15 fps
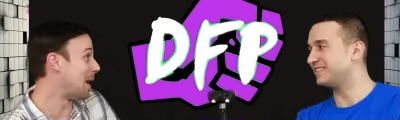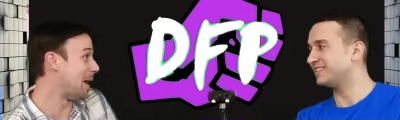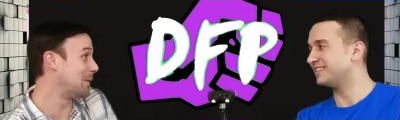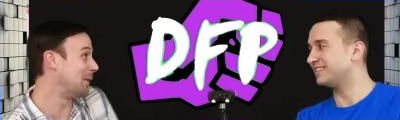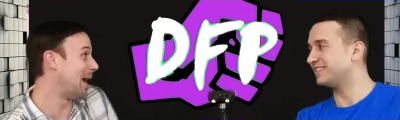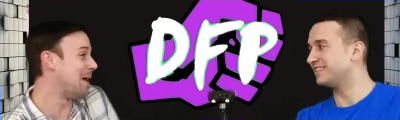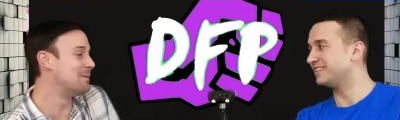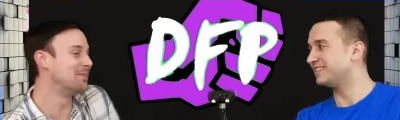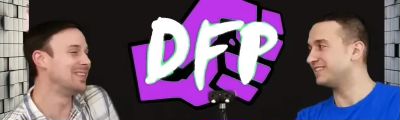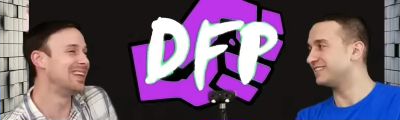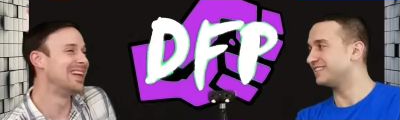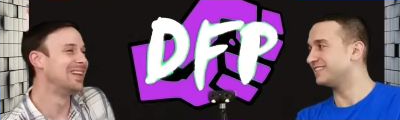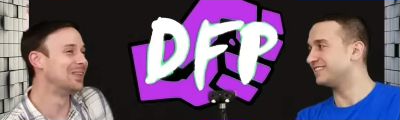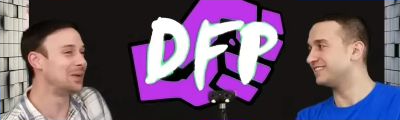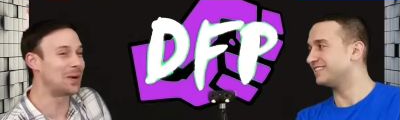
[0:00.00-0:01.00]
Speaker 1: buy one. I'm,
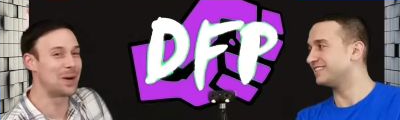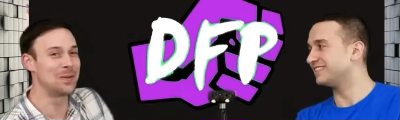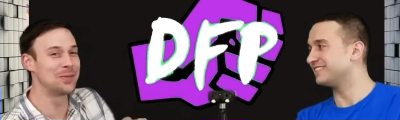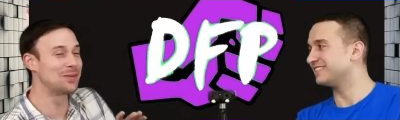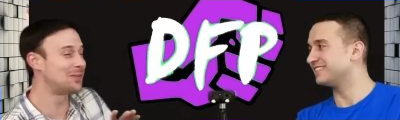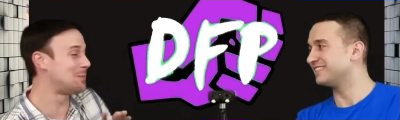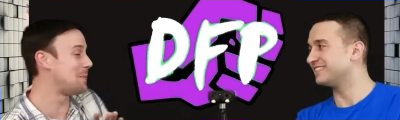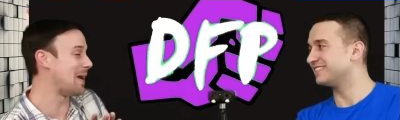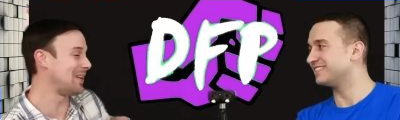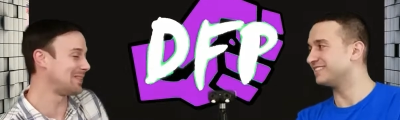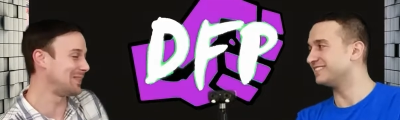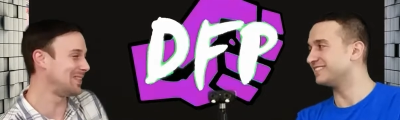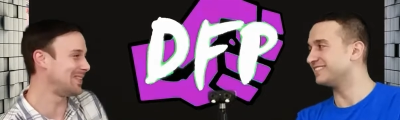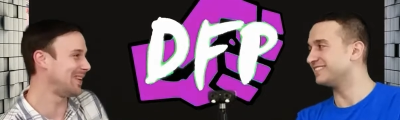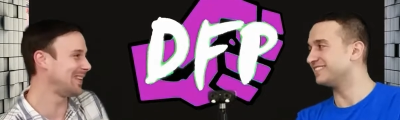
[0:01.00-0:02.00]
look, all those
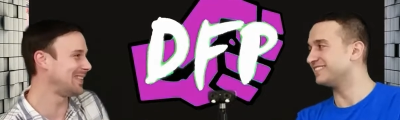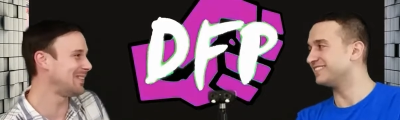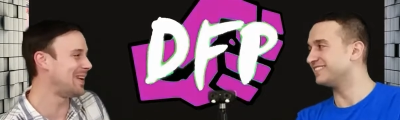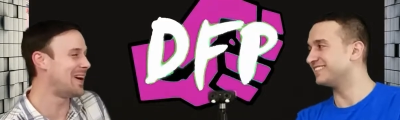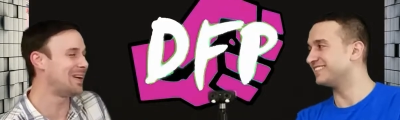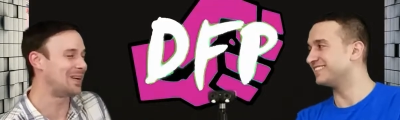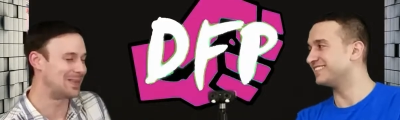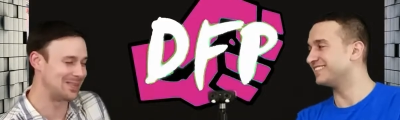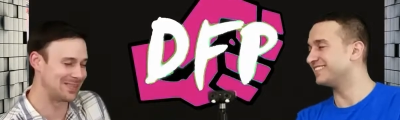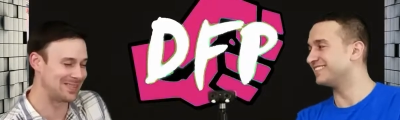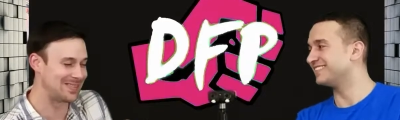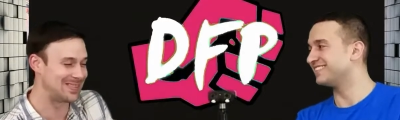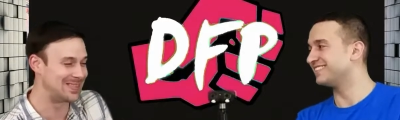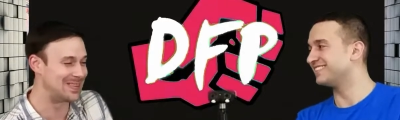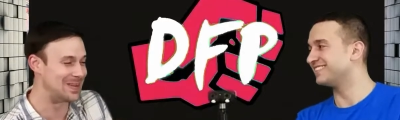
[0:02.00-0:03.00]
specs we talked about are
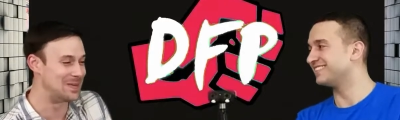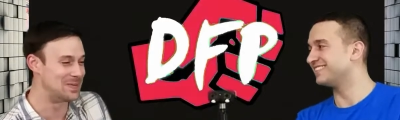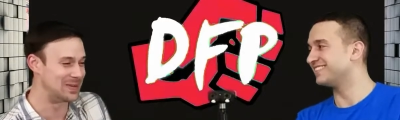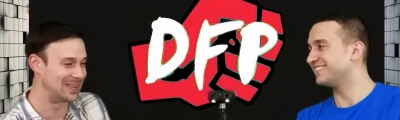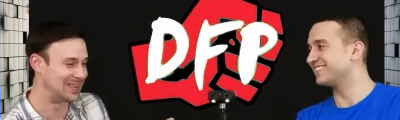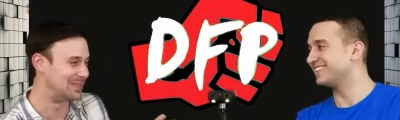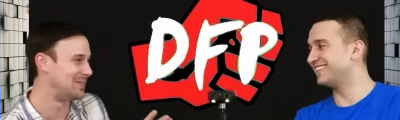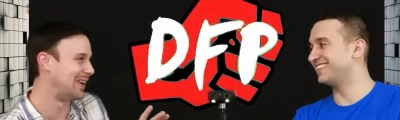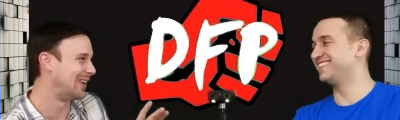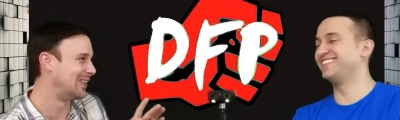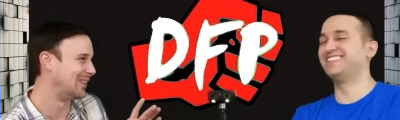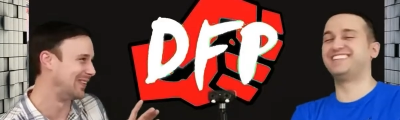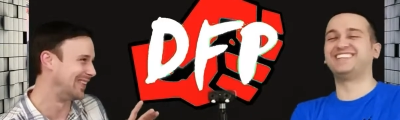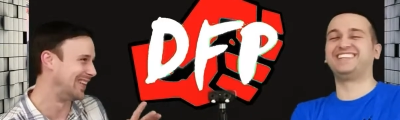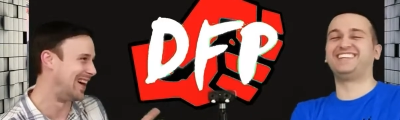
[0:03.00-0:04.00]
stupid
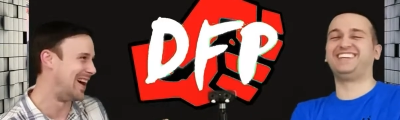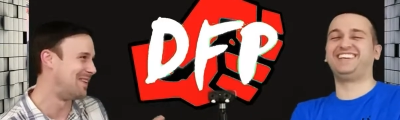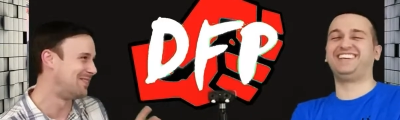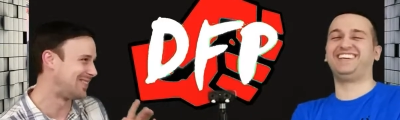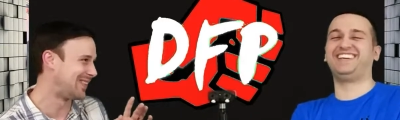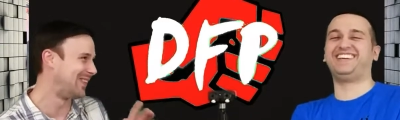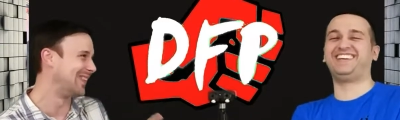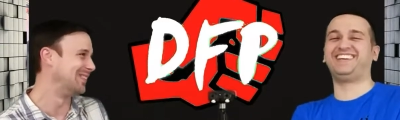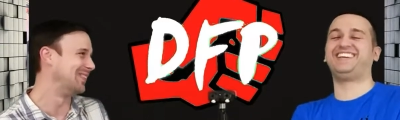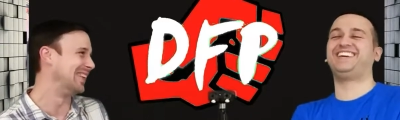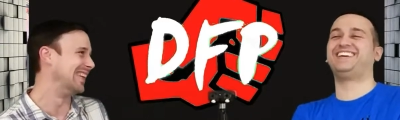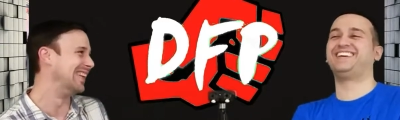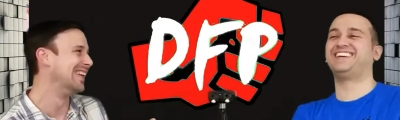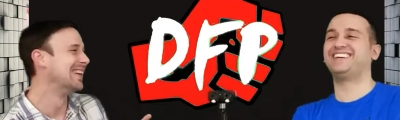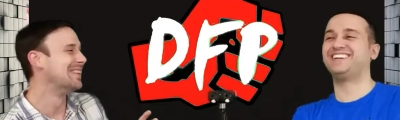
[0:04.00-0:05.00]
compared to a live
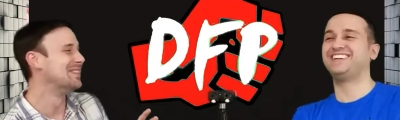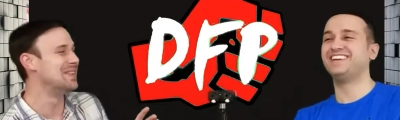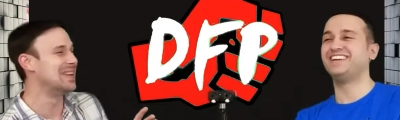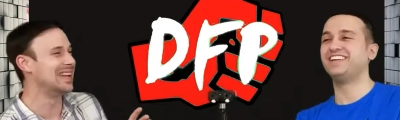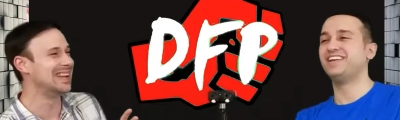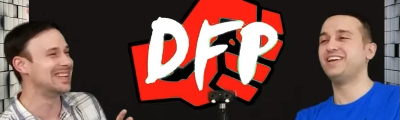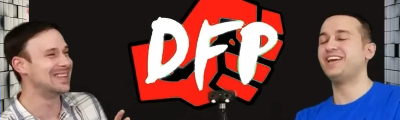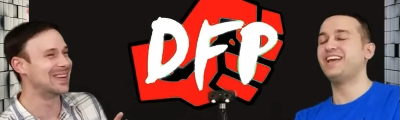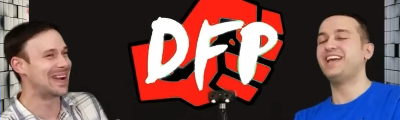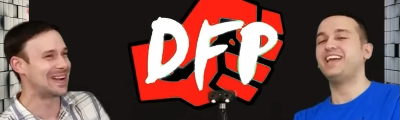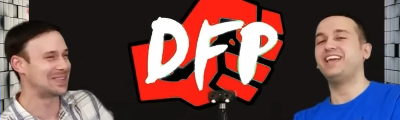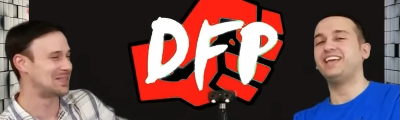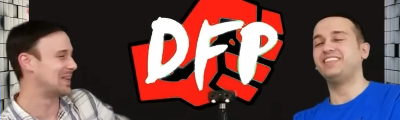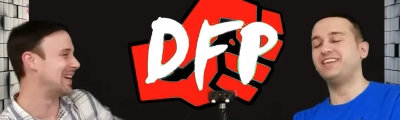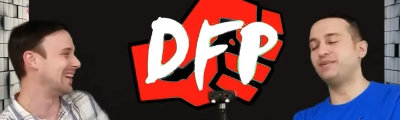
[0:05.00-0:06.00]
scorpion
Speaker 2: being
Speaker 1: in your
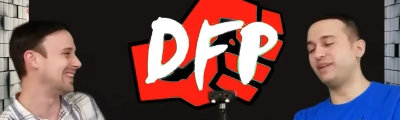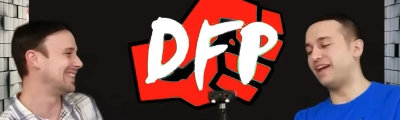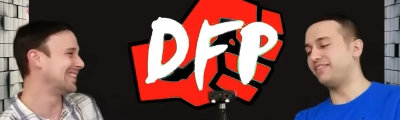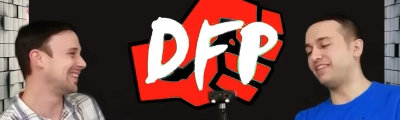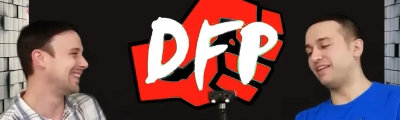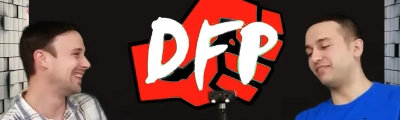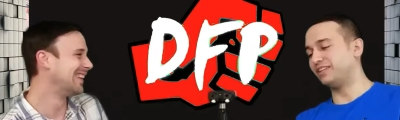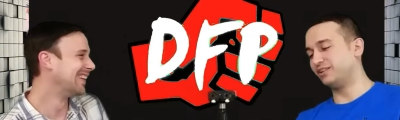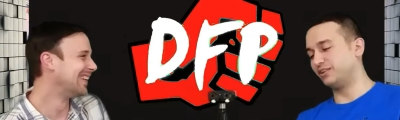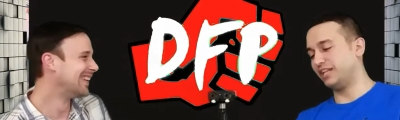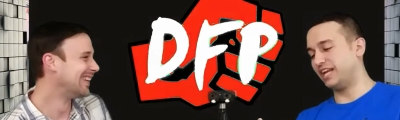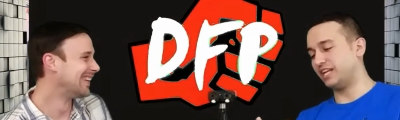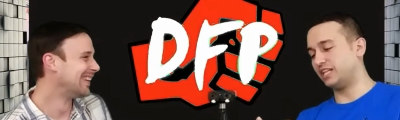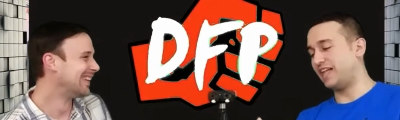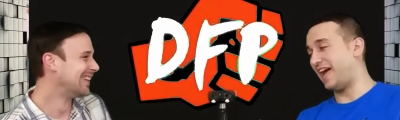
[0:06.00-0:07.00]
Xbox.
Speaker 2: They would have to have a
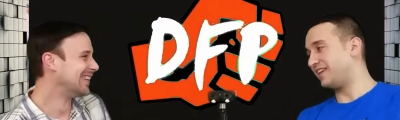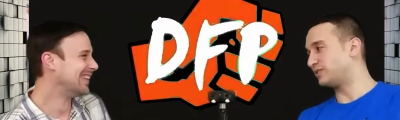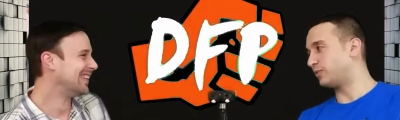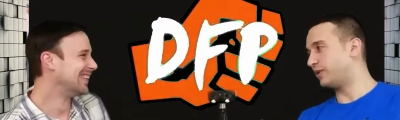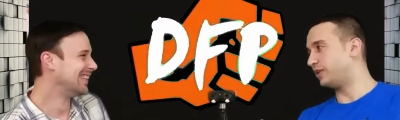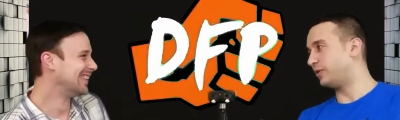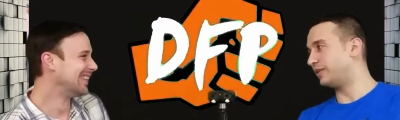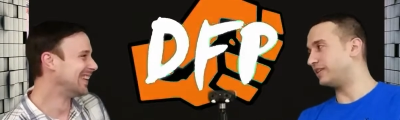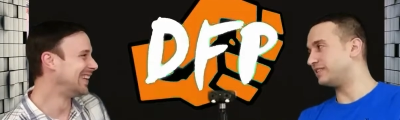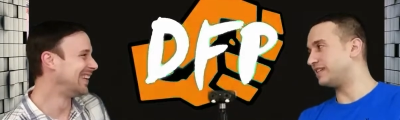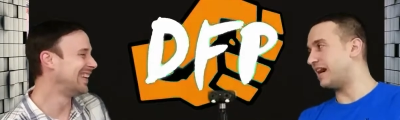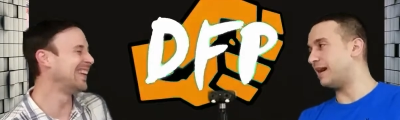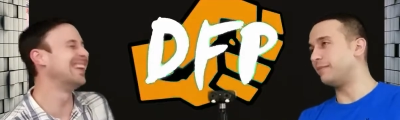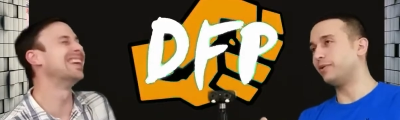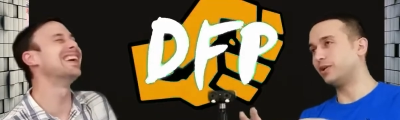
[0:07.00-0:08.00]
little like glass window in the
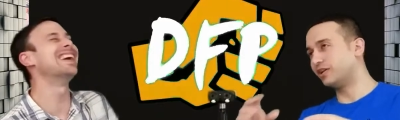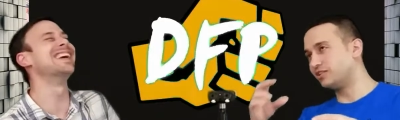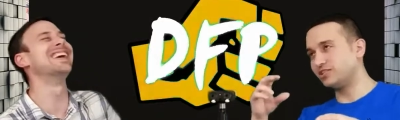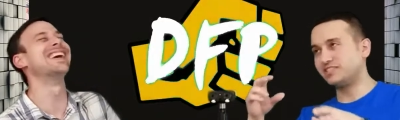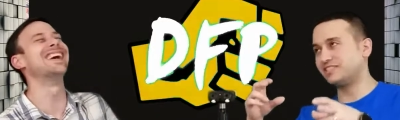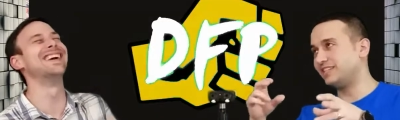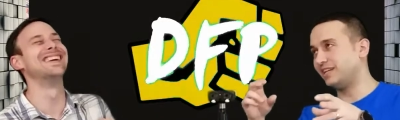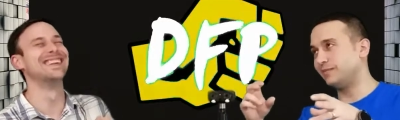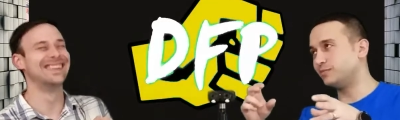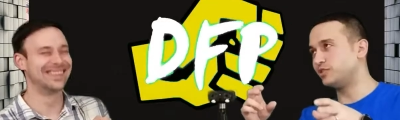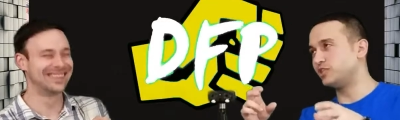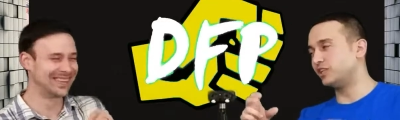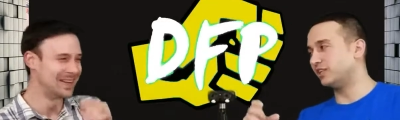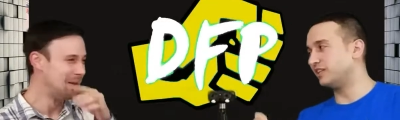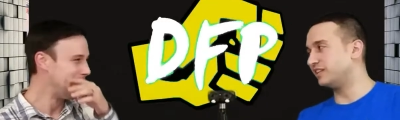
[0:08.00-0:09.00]
top. You could just see
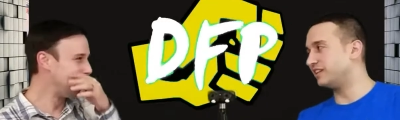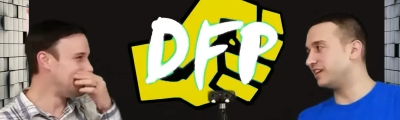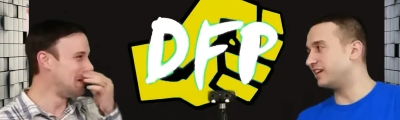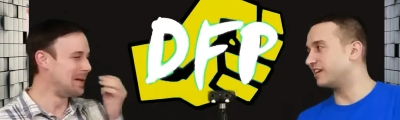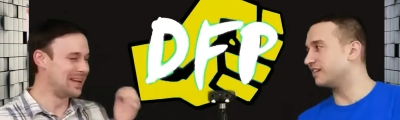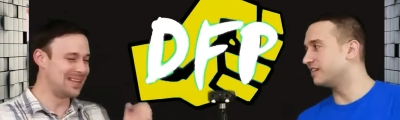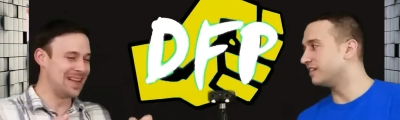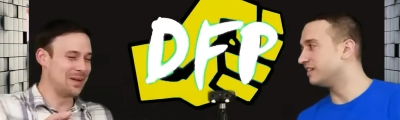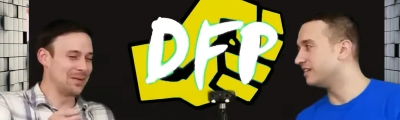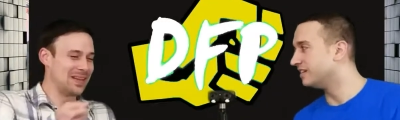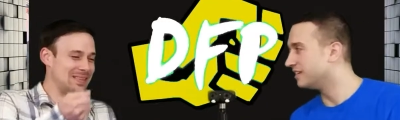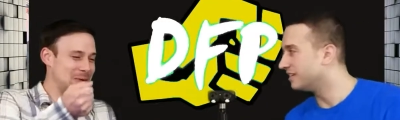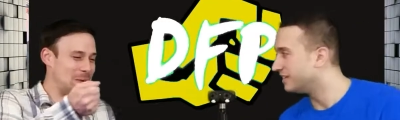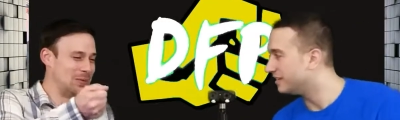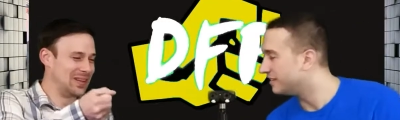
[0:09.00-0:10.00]
him chilling in there.
Speaker 1: It's,
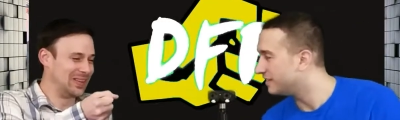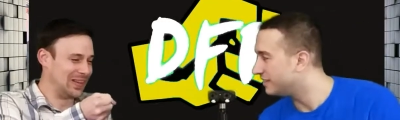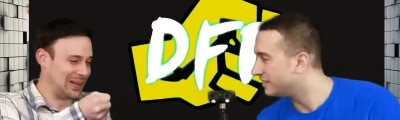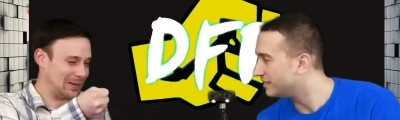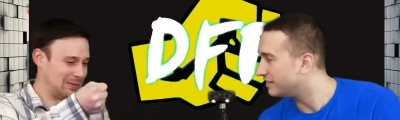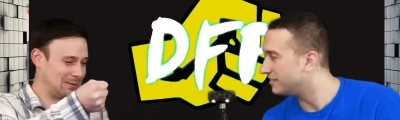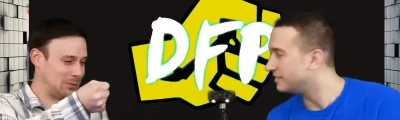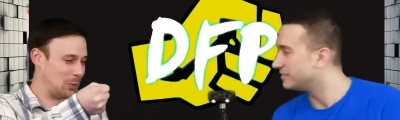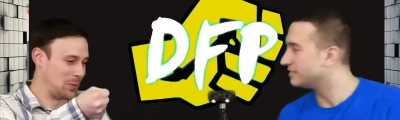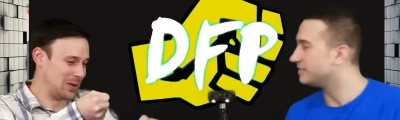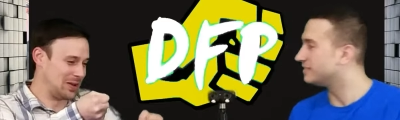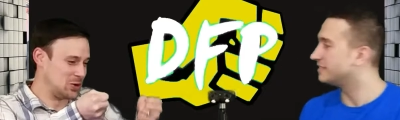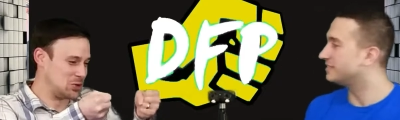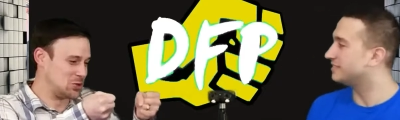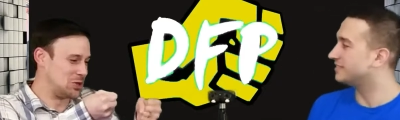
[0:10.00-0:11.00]
it's holding like a sword and a